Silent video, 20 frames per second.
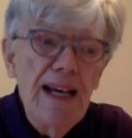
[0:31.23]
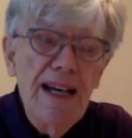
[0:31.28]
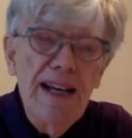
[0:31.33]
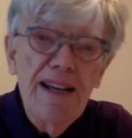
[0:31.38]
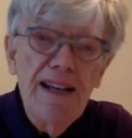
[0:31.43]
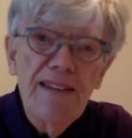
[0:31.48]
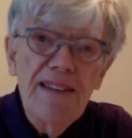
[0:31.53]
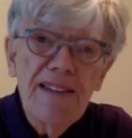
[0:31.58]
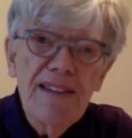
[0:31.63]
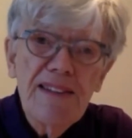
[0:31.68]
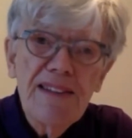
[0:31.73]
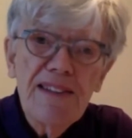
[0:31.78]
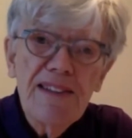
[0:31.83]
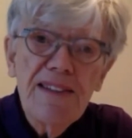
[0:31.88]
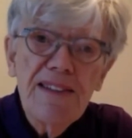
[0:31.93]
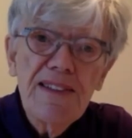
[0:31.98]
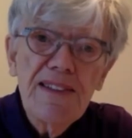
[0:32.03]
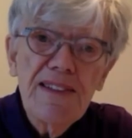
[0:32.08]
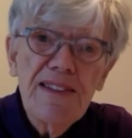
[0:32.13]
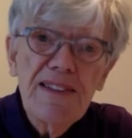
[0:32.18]
This
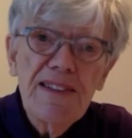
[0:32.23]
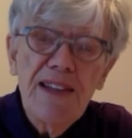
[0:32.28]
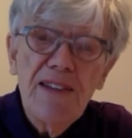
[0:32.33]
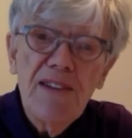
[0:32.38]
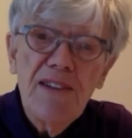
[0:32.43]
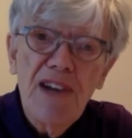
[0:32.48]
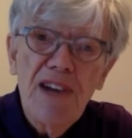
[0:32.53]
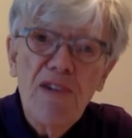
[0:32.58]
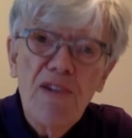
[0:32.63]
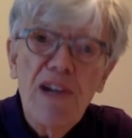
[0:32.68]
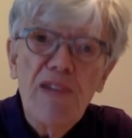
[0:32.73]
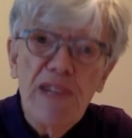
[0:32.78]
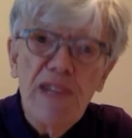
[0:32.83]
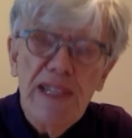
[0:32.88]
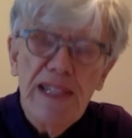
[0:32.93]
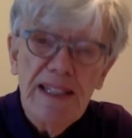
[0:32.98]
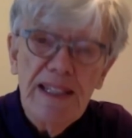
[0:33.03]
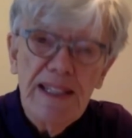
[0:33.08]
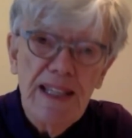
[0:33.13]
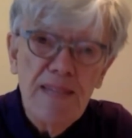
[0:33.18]
is a way we
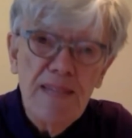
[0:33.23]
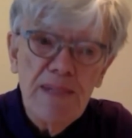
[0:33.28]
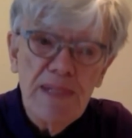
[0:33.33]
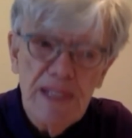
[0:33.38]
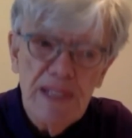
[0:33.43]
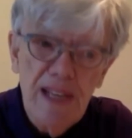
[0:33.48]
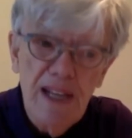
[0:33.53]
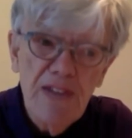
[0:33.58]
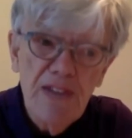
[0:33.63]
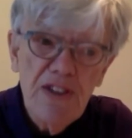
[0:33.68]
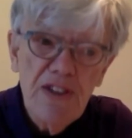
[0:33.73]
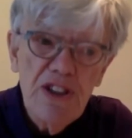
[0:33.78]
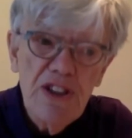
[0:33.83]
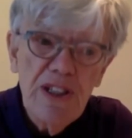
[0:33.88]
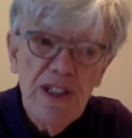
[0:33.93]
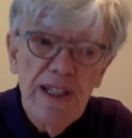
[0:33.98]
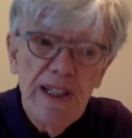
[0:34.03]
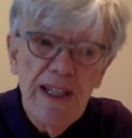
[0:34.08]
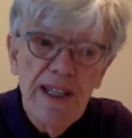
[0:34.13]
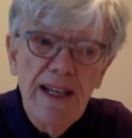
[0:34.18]
can keep in touch,
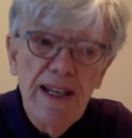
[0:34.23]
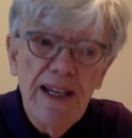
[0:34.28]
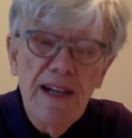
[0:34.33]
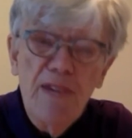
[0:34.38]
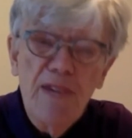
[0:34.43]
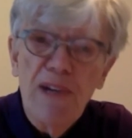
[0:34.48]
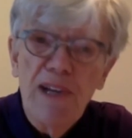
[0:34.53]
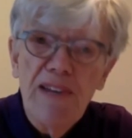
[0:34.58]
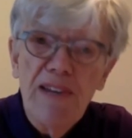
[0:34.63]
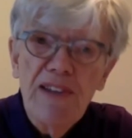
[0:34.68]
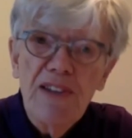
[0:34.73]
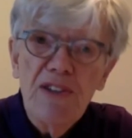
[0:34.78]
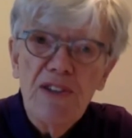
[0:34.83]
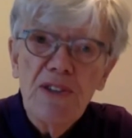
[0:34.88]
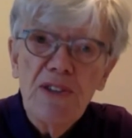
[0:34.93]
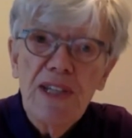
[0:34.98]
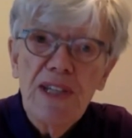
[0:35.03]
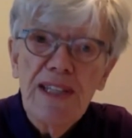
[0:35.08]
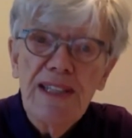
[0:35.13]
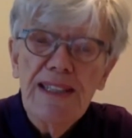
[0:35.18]
a way that you
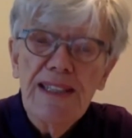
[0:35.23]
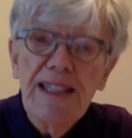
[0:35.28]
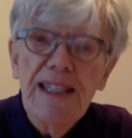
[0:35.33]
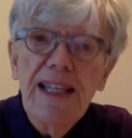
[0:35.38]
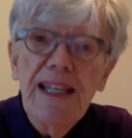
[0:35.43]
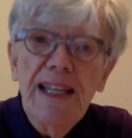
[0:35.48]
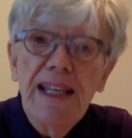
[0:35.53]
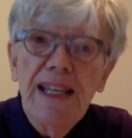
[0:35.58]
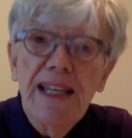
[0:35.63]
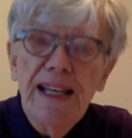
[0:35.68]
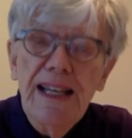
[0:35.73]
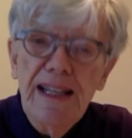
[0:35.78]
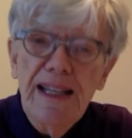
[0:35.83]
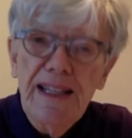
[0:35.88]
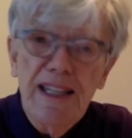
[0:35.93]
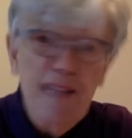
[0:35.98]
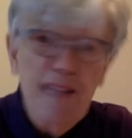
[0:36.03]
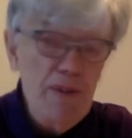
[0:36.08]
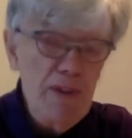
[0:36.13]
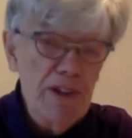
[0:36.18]
can
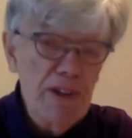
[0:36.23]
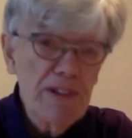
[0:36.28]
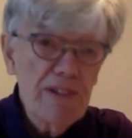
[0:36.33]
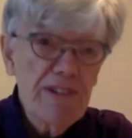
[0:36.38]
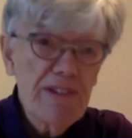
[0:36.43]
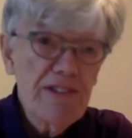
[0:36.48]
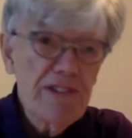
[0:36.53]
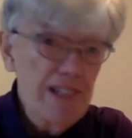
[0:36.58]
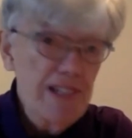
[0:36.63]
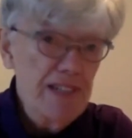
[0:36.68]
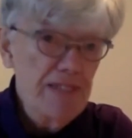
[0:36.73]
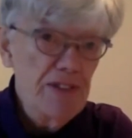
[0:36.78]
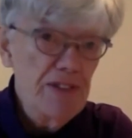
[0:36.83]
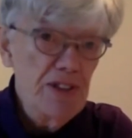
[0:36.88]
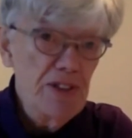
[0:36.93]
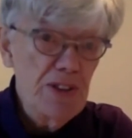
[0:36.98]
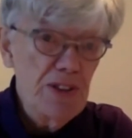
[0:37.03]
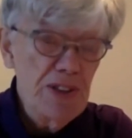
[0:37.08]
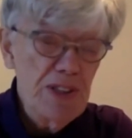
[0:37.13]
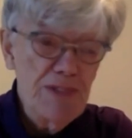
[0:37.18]
keep your creative
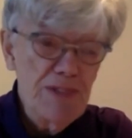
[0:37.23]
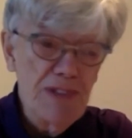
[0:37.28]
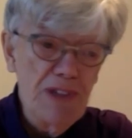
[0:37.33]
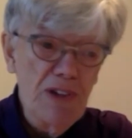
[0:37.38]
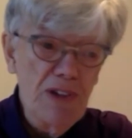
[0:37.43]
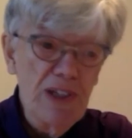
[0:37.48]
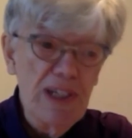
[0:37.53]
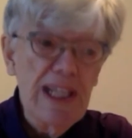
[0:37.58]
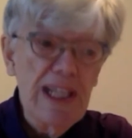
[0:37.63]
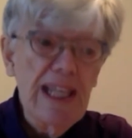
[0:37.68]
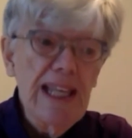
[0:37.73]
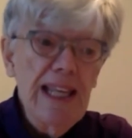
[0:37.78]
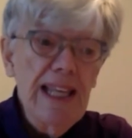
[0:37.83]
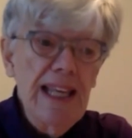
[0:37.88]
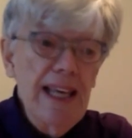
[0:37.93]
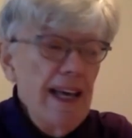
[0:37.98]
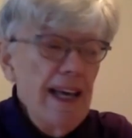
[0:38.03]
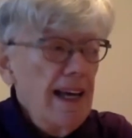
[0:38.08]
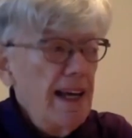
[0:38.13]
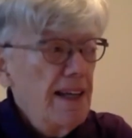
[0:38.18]
juices flowing,
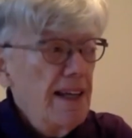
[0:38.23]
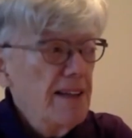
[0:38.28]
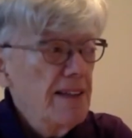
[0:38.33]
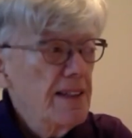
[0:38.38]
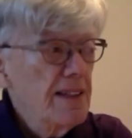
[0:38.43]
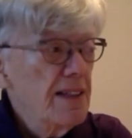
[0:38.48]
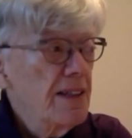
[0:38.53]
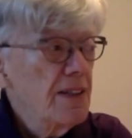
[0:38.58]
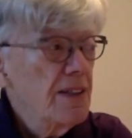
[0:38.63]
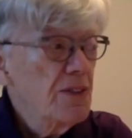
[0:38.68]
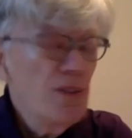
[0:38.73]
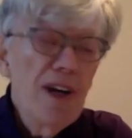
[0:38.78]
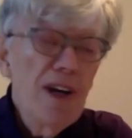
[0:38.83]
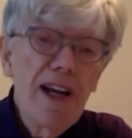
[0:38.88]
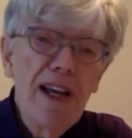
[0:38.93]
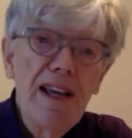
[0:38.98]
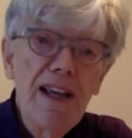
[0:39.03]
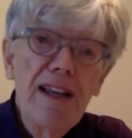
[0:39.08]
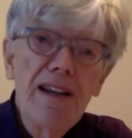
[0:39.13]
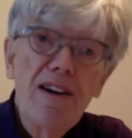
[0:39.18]
and
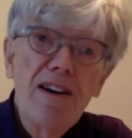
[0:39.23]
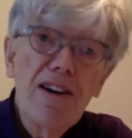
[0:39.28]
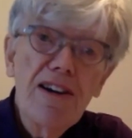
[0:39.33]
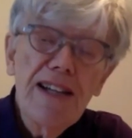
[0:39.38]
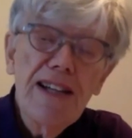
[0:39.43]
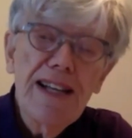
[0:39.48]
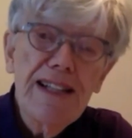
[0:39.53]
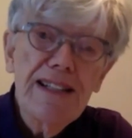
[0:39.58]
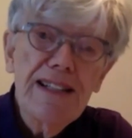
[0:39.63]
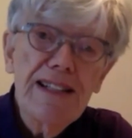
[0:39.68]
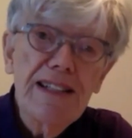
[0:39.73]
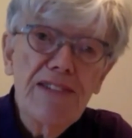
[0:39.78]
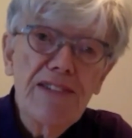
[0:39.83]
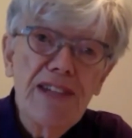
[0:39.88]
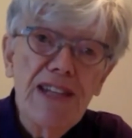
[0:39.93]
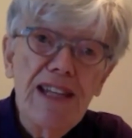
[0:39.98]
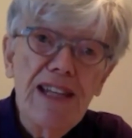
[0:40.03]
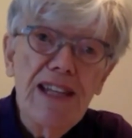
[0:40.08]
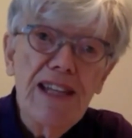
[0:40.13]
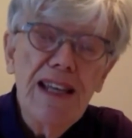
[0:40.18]
try an art
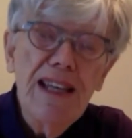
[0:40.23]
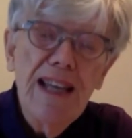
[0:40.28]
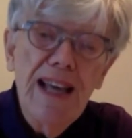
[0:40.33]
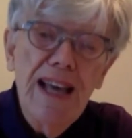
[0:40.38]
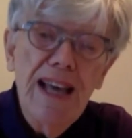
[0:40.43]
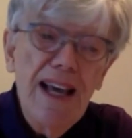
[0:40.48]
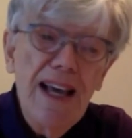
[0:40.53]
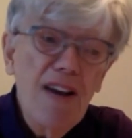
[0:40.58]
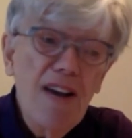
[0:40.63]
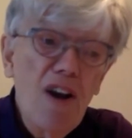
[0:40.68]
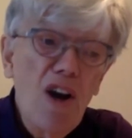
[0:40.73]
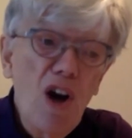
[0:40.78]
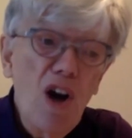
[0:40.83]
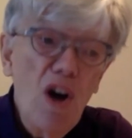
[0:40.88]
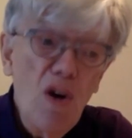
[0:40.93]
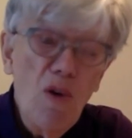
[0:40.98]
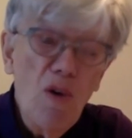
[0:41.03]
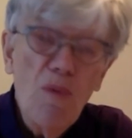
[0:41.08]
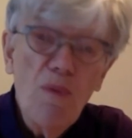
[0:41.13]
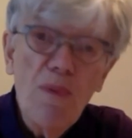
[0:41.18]
activity at
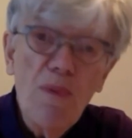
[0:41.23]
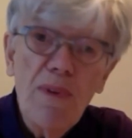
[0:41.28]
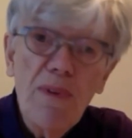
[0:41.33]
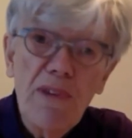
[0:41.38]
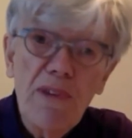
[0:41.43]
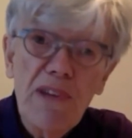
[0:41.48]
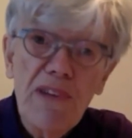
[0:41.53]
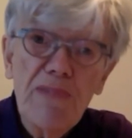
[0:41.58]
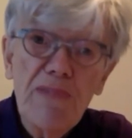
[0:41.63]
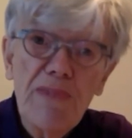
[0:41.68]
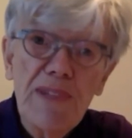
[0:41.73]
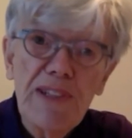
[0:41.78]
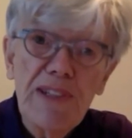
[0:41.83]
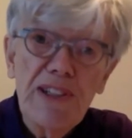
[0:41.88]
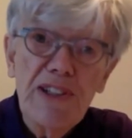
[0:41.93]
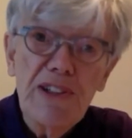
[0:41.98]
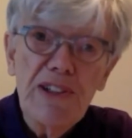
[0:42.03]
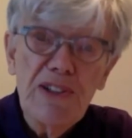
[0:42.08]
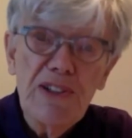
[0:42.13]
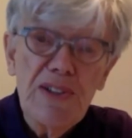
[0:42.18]
home with
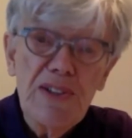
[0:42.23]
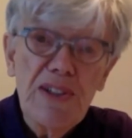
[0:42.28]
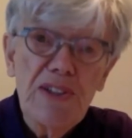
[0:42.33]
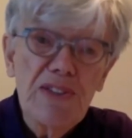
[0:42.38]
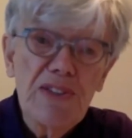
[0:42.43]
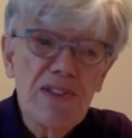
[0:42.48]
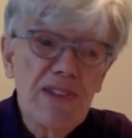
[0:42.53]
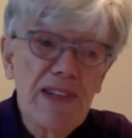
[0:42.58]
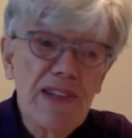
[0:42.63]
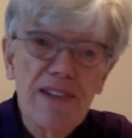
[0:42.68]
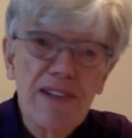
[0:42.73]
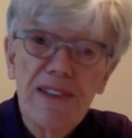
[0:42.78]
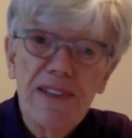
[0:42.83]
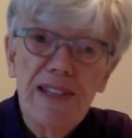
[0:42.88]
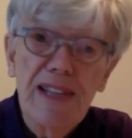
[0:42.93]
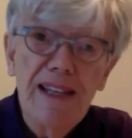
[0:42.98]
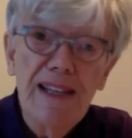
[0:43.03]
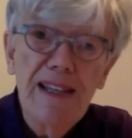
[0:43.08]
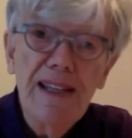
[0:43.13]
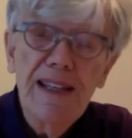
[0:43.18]
materials
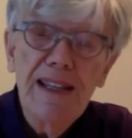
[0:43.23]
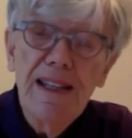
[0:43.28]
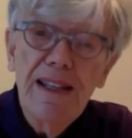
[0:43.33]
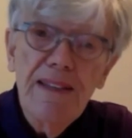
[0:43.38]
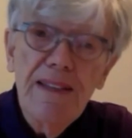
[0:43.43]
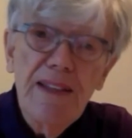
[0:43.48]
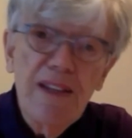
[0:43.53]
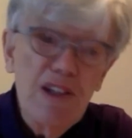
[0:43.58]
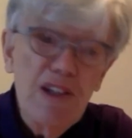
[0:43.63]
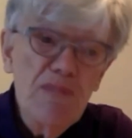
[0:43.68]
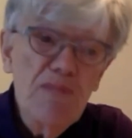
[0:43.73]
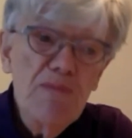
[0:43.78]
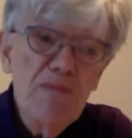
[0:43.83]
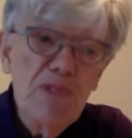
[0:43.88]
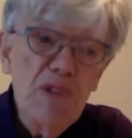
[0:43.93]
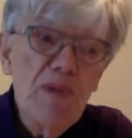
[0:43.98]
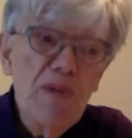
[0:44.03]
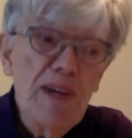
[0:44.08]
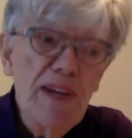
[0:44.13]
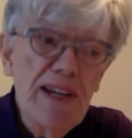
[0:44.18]
that
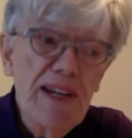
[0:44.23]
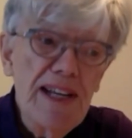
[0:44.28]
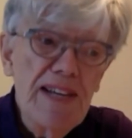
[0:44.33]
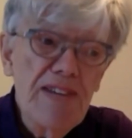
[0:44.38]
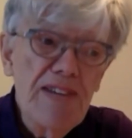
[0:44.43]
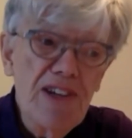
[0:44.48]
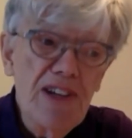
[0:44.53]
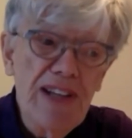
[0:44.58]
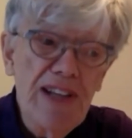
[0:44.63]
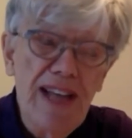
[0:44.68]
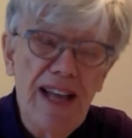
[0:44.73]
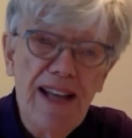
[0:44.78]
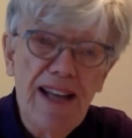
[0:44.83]
you might have on hand.